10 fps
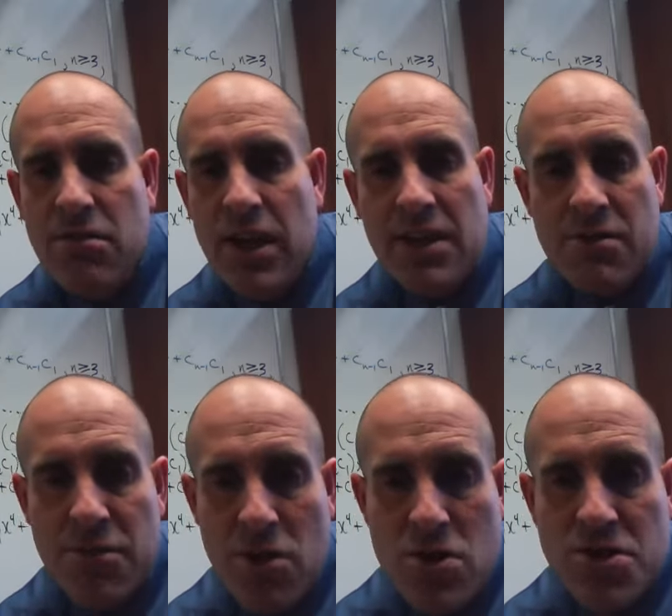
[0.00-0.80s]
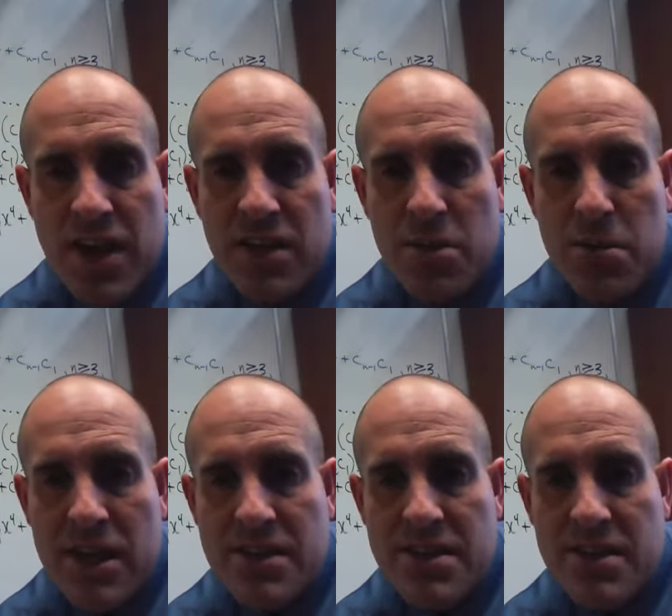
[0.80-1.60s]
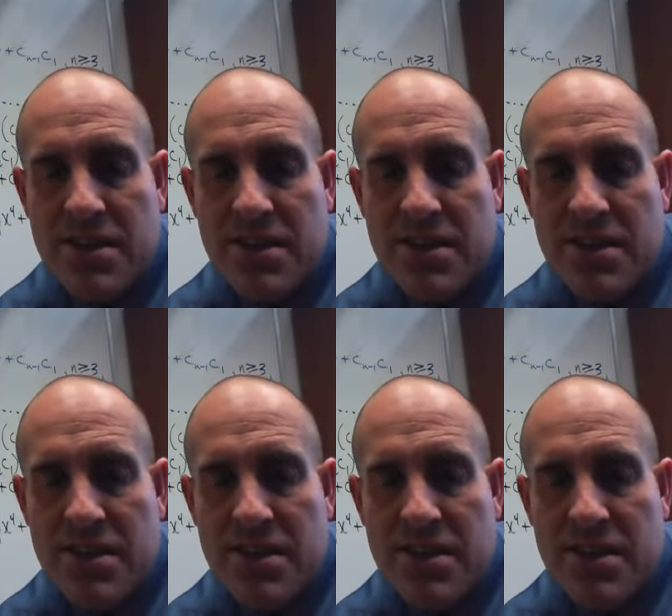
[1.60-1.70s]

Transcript: like the first element